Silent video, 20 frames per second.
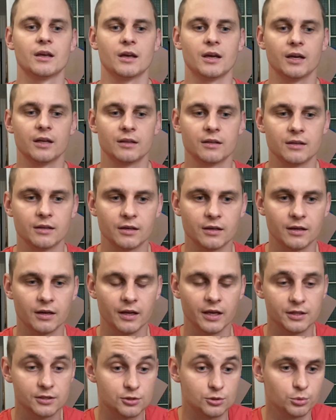And
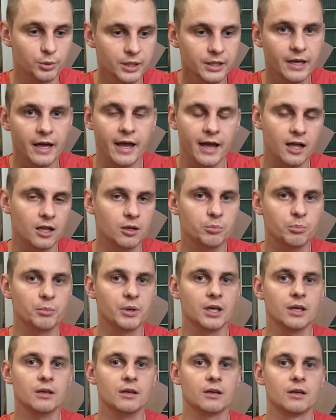it's really helped
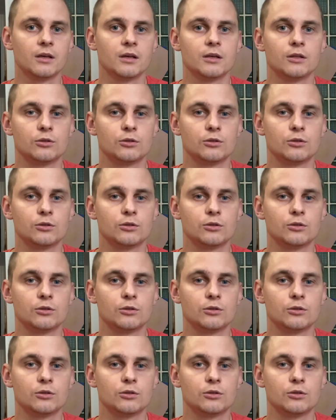me